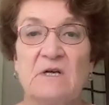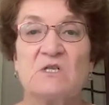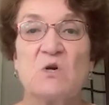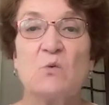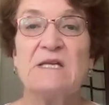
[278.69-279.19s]

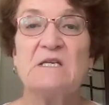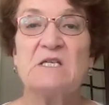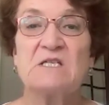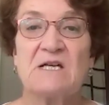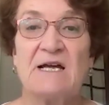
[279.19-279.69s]
So we
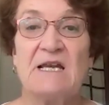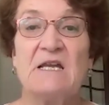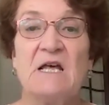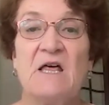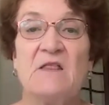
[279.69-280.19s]

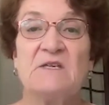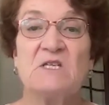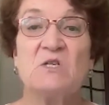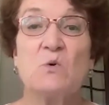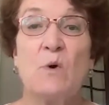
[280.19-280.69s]
decided this
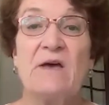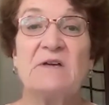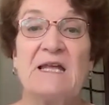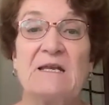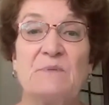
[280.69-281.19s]
is a way of
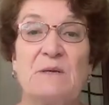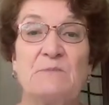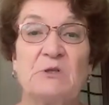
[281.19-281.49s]
getting people